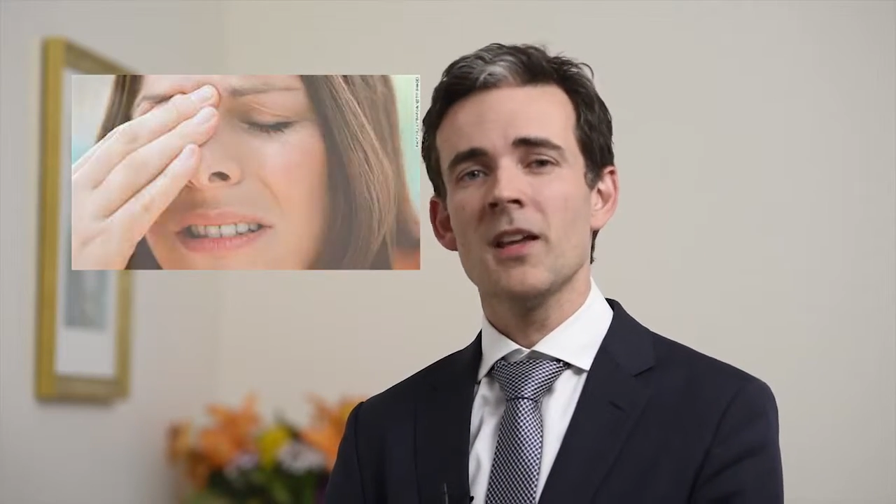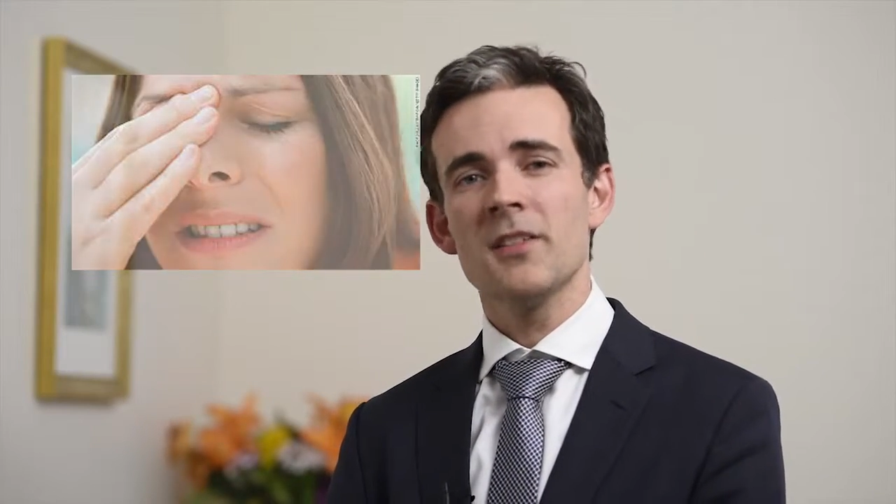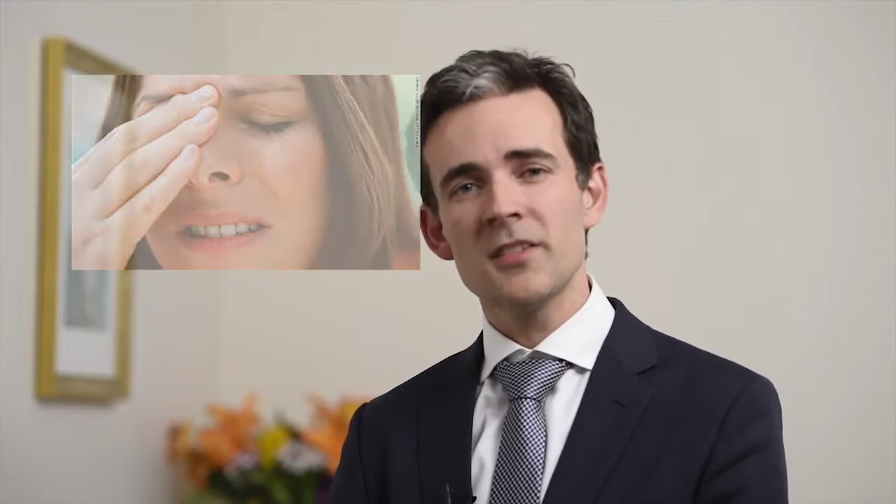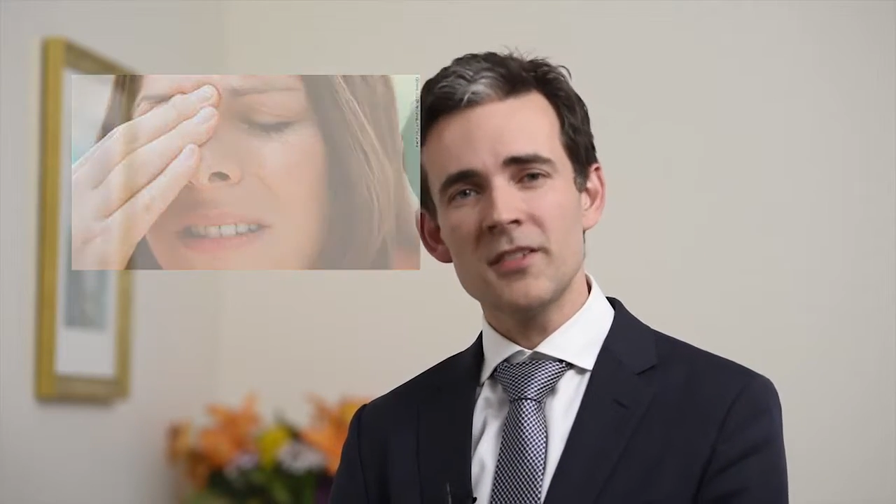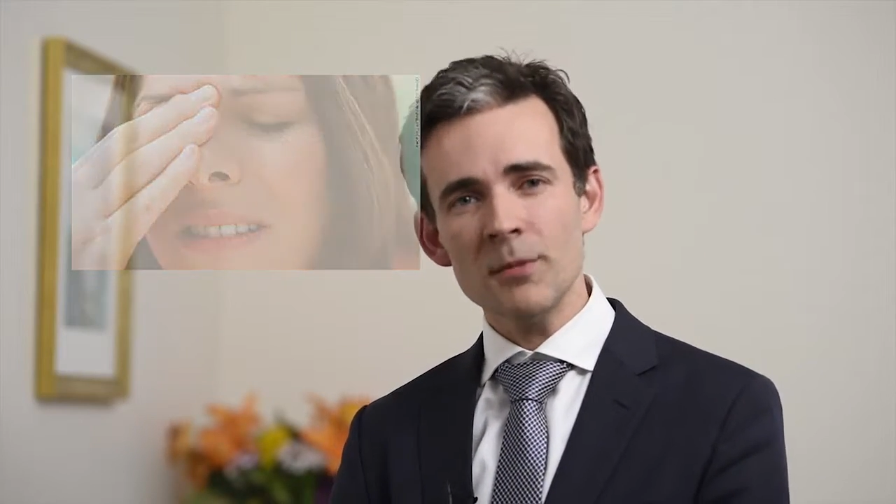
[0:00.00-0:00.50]

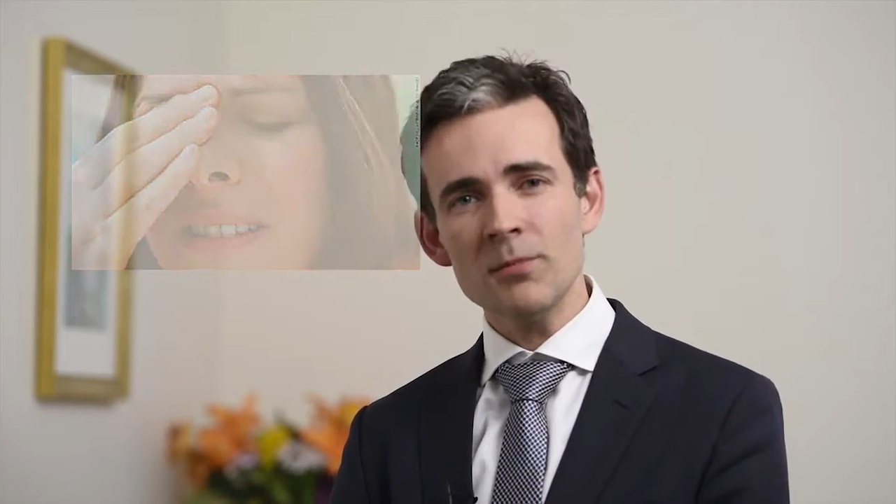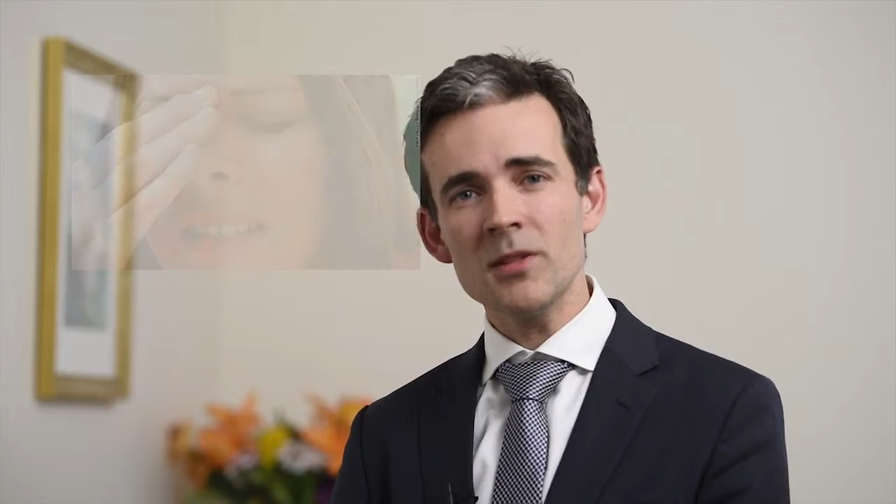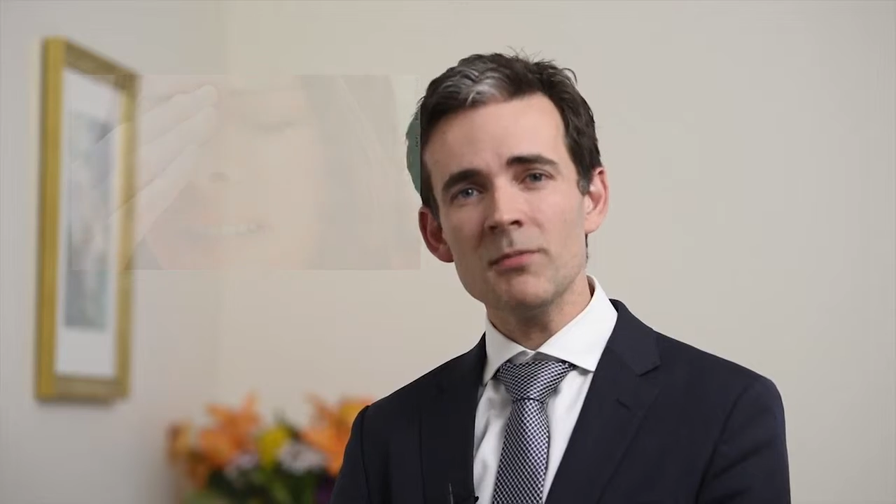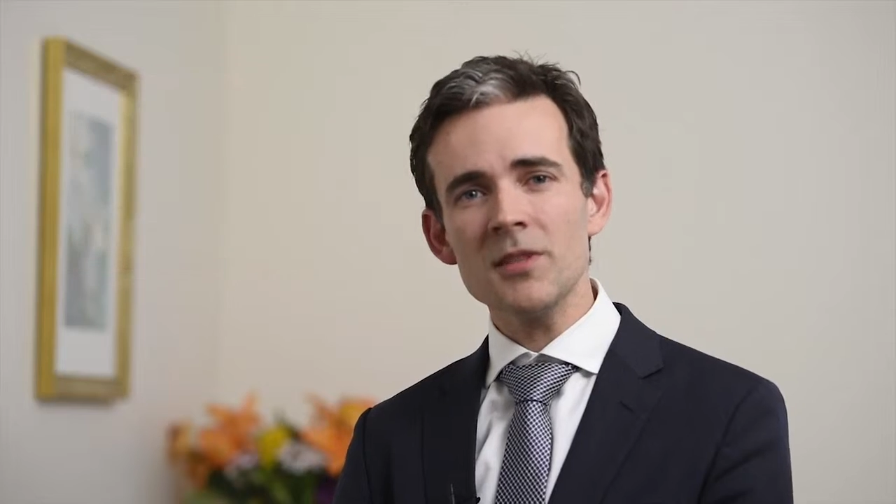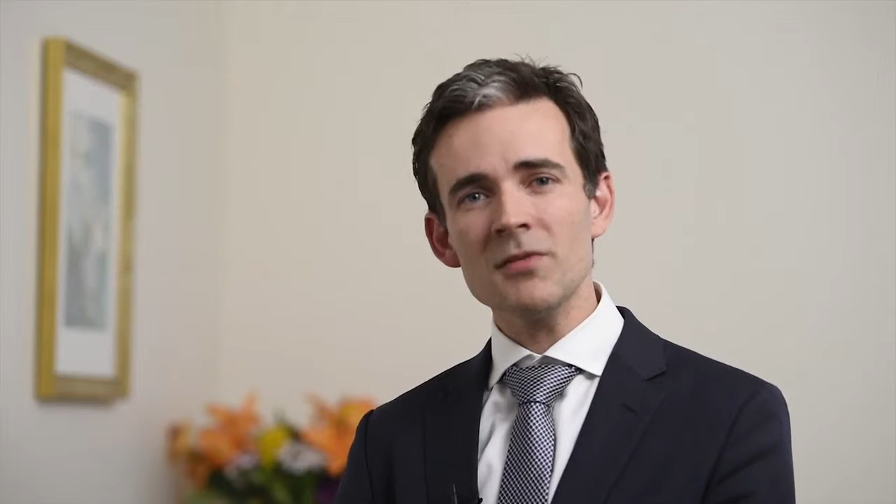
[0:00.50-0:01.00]
The
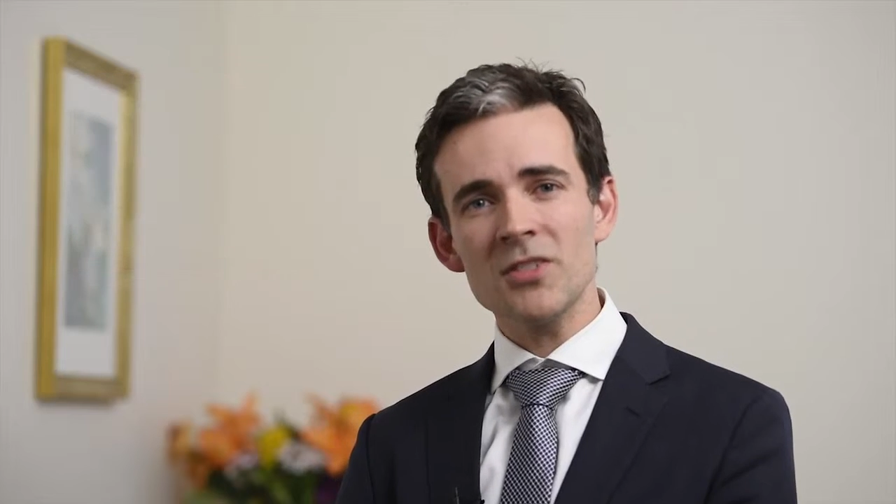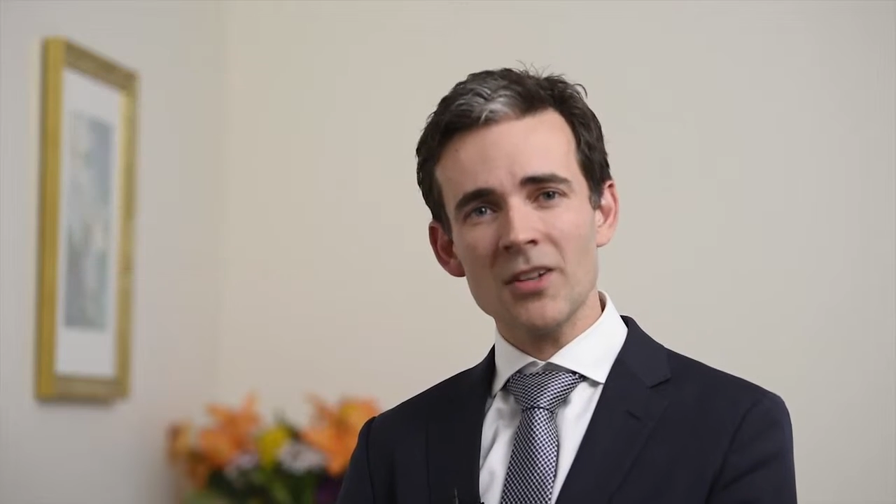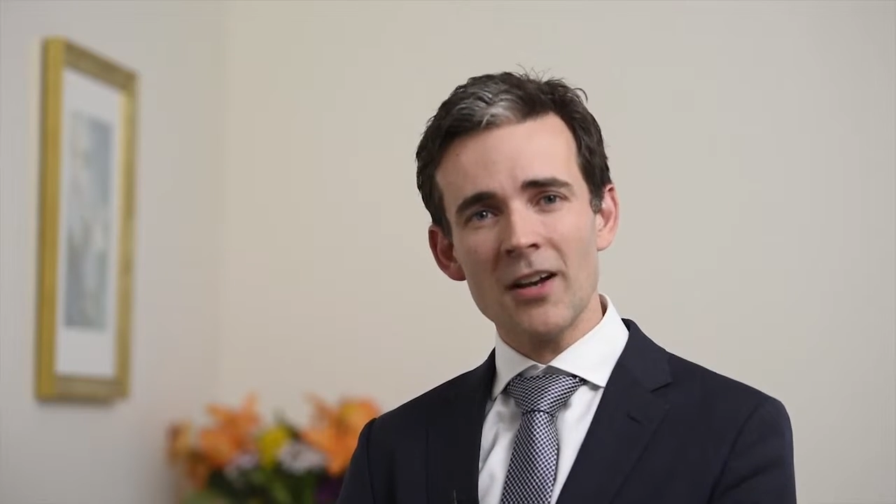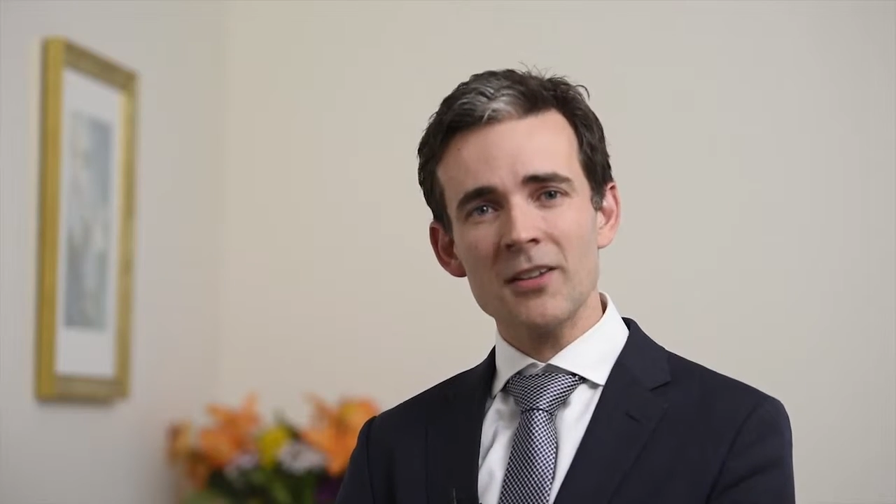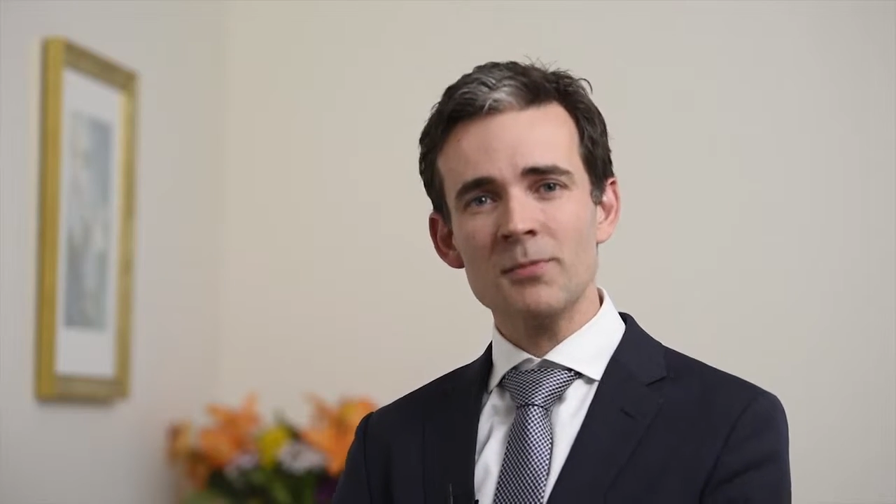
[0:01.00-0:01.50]
symptoms of
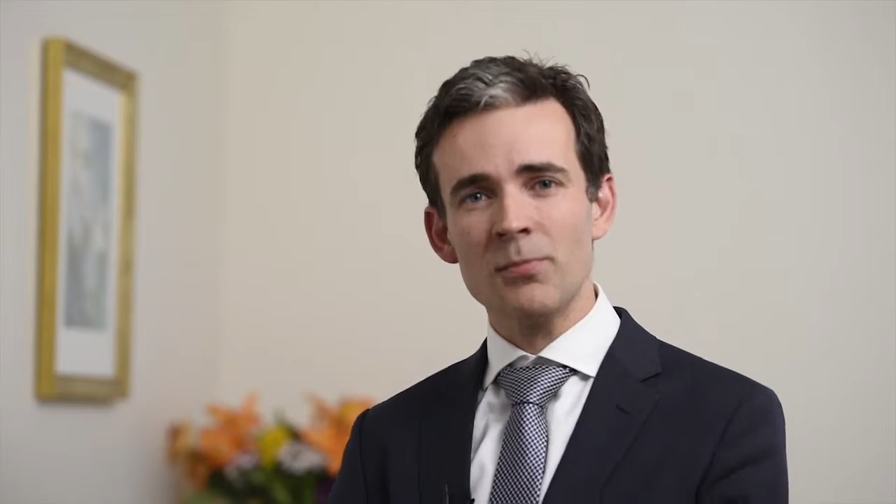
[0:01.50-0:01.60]
sinus